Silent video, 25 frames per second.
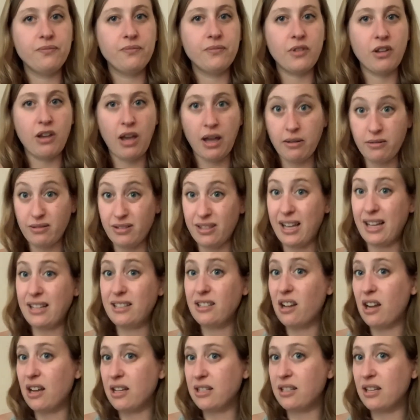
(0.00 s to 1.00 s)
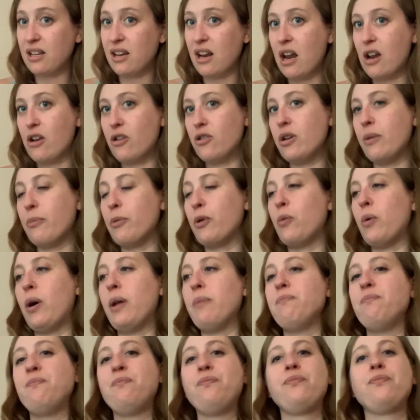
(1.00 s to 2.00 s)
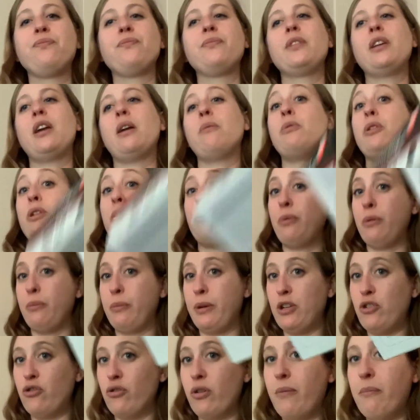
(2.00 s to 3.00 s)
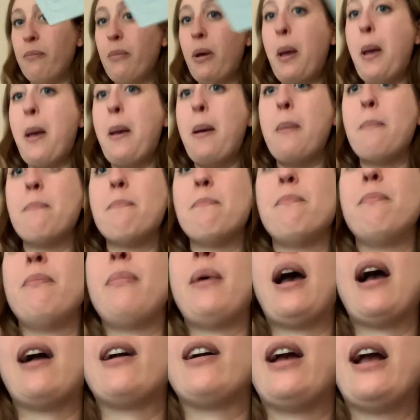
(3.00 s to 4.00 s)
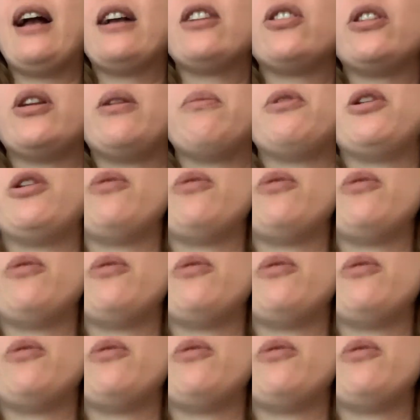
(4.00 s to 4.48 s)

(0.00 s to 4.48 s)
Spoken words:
Okay, that's ostinato number 1. I'm going to put my drum back. Actually, I'm going